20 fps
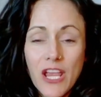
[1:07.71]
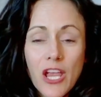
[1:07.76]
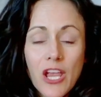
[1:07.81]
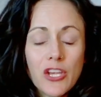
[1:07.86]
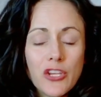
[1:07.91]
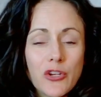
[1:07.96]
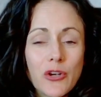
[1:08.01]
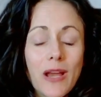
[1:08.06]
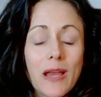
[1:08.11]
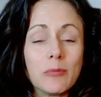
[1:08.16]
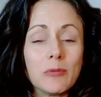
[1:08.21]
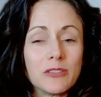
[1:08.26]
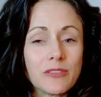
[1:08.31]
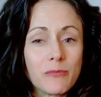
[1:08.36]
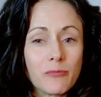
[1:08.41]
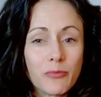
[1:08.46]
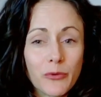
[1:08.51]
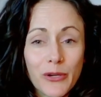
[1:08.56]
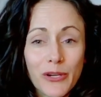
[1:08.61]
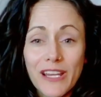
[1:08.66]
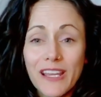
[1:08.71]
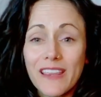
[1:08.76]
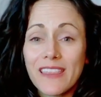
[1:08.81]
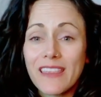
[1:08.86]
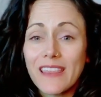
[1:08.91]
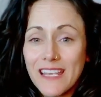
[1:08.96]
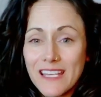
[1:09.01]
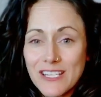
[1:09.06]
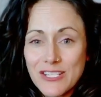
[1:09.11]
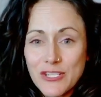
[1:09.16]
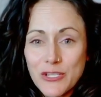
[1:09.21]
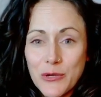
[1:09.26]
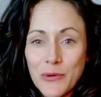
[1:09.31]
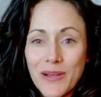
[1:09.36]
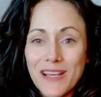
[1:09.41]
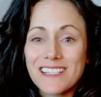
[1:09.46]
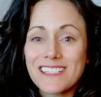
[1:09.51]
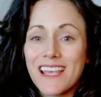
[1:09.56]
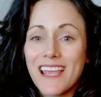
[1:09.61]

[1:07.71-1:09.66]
You're able to breathe into it